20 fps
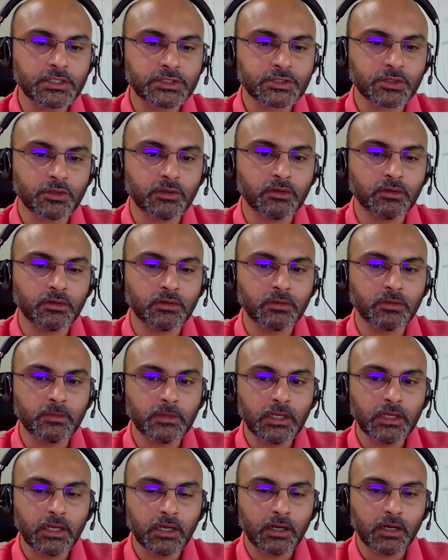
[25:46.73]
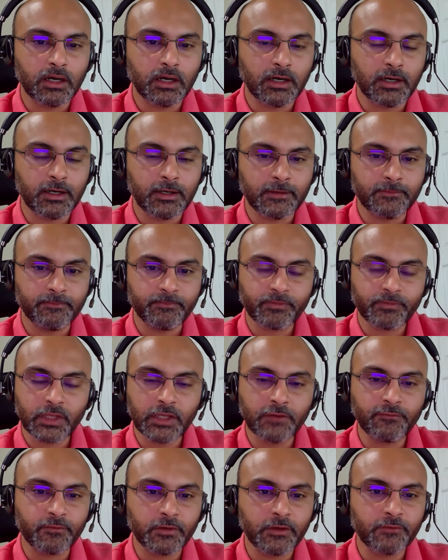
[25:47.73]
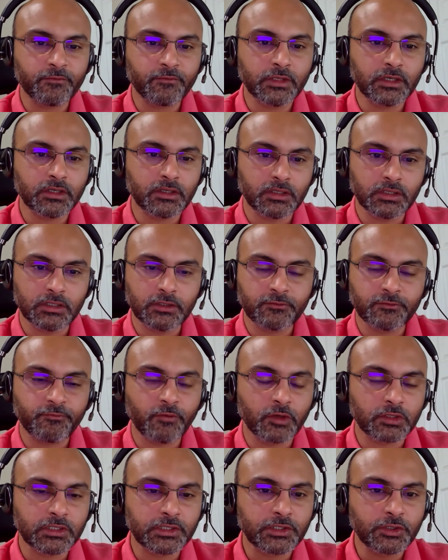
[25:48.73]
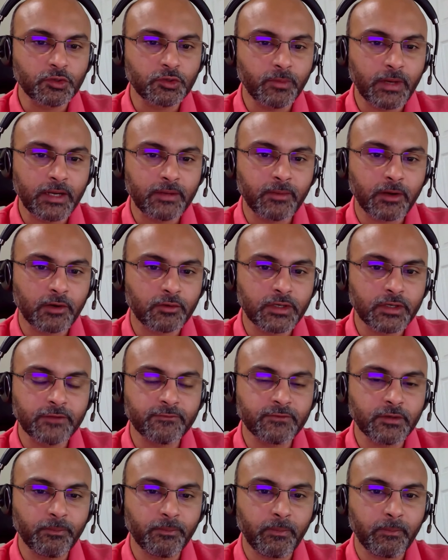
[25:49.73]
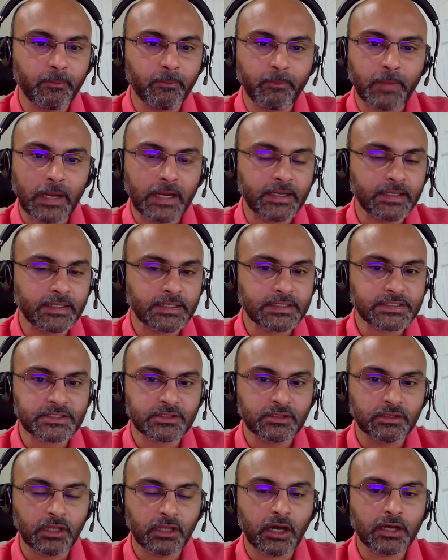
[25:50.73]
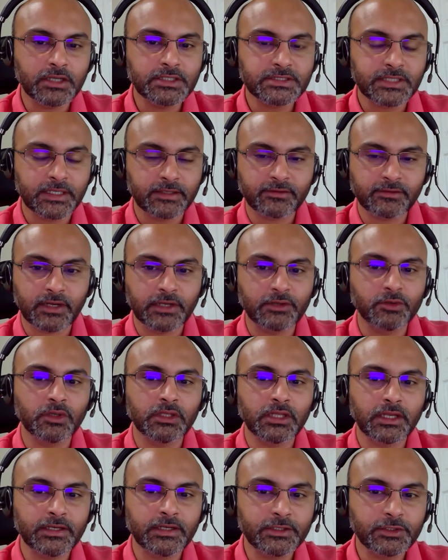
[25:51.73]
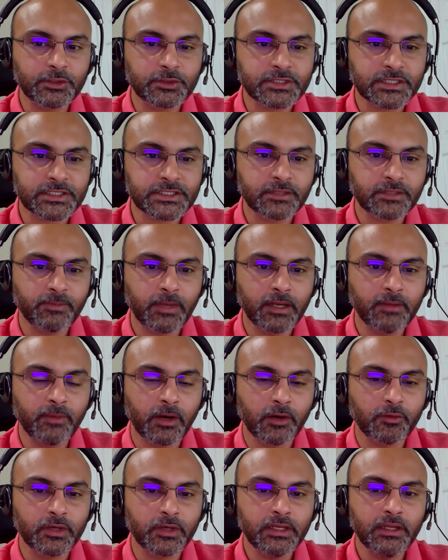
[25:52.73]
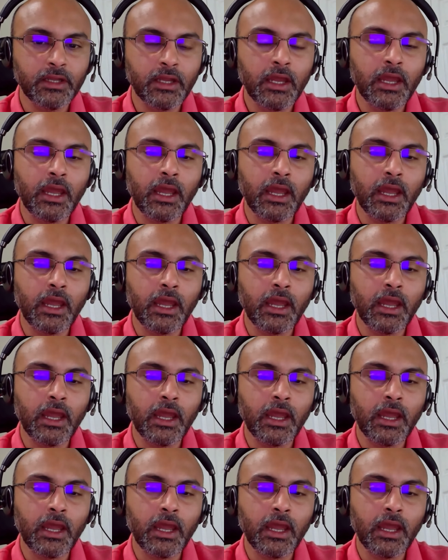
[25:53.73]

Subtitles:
So if for 32 byte boundary, if the padding is large, then try to align it to 16 byte boundary.